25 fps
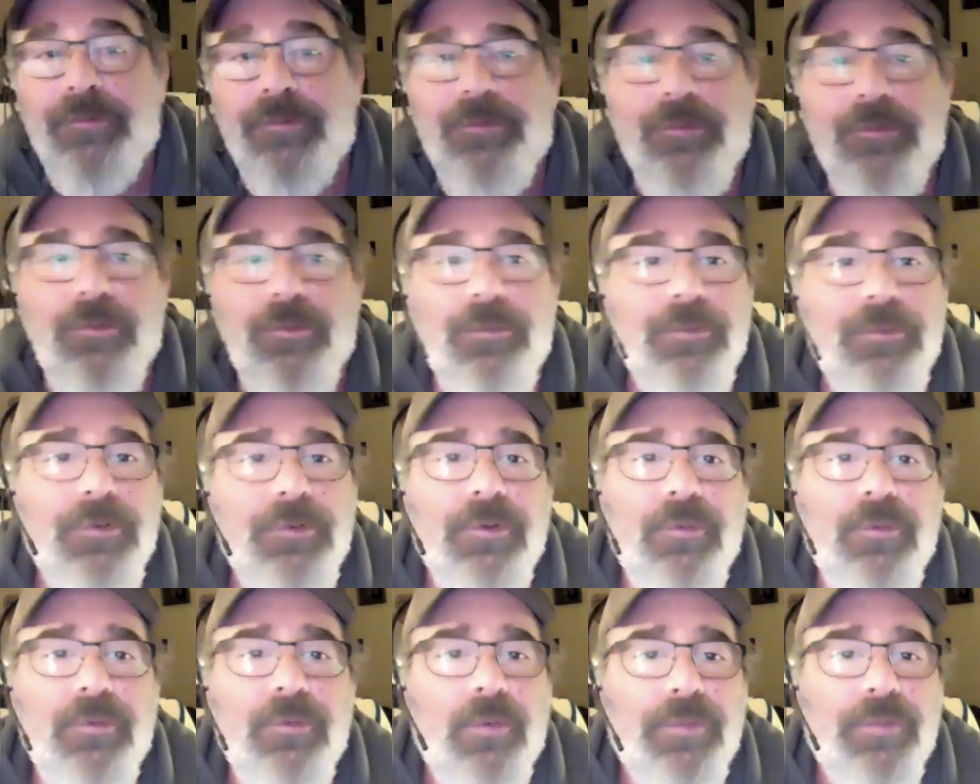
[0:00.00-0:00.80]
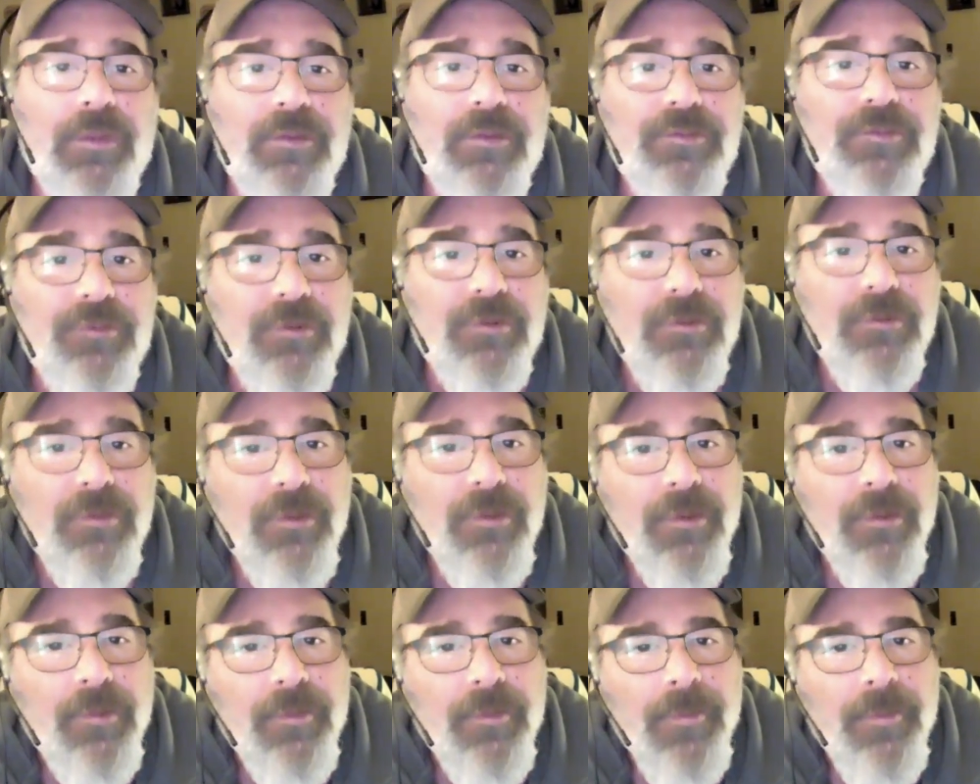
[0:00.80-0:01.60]
You know, you don't want that shit.
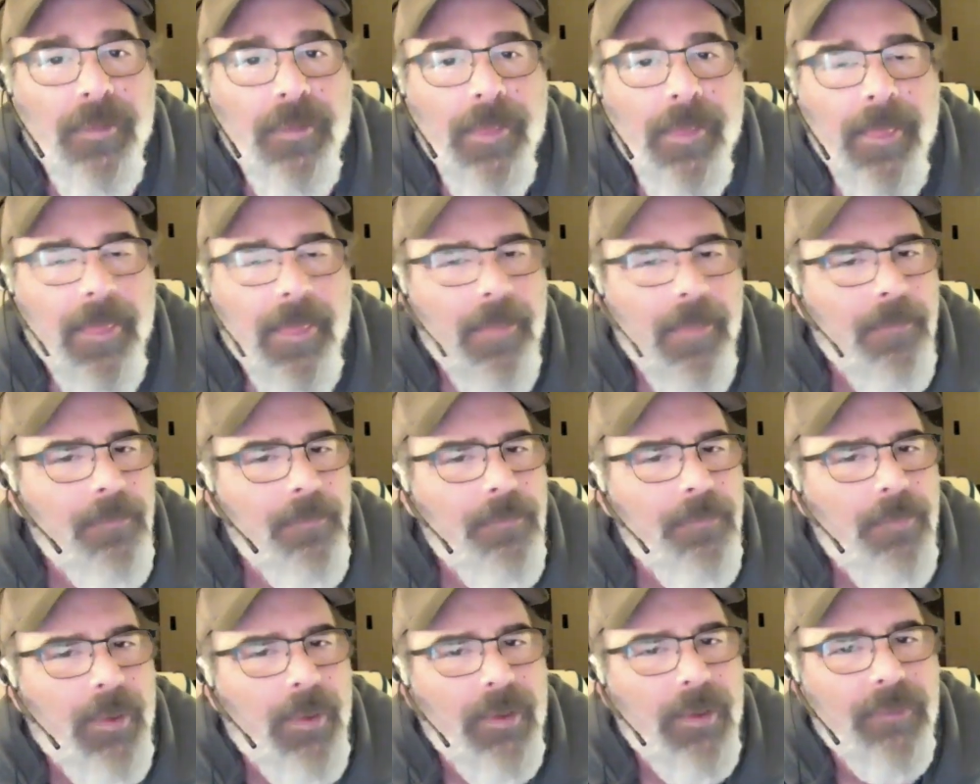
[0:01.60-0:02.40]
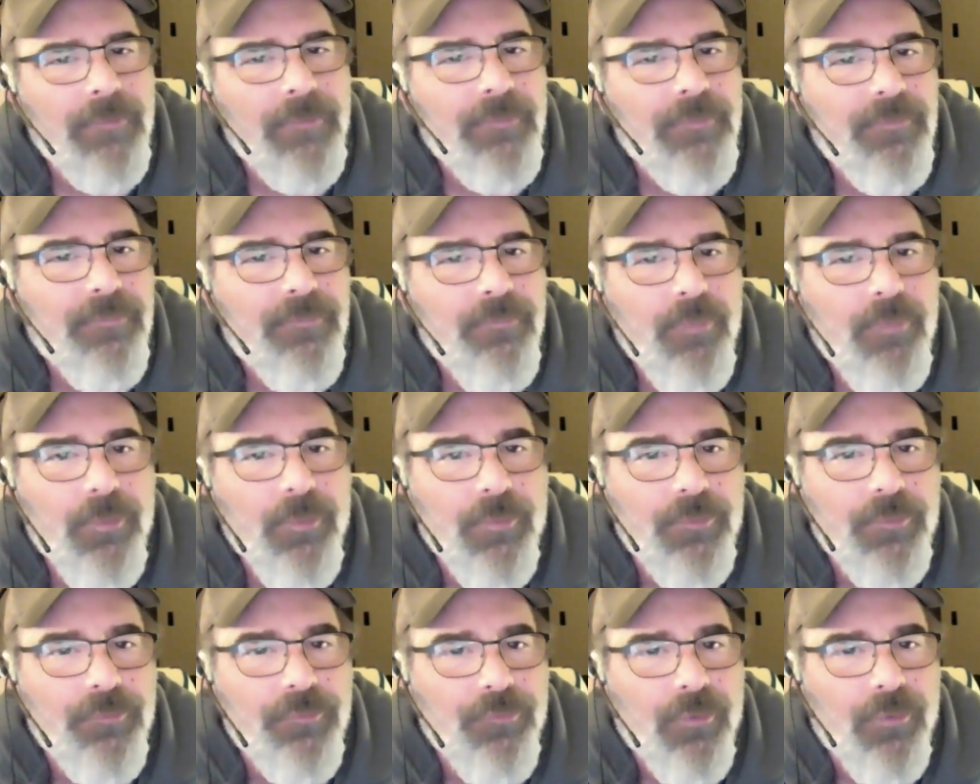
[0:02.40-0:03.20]
But we
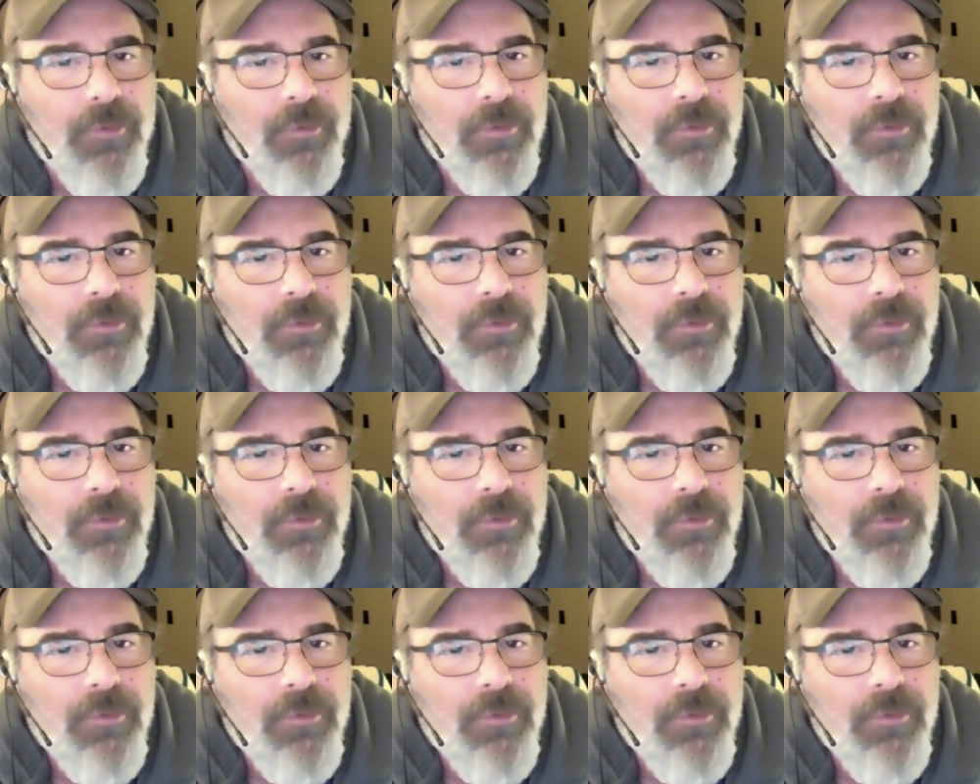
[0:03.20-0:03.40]
were drunk.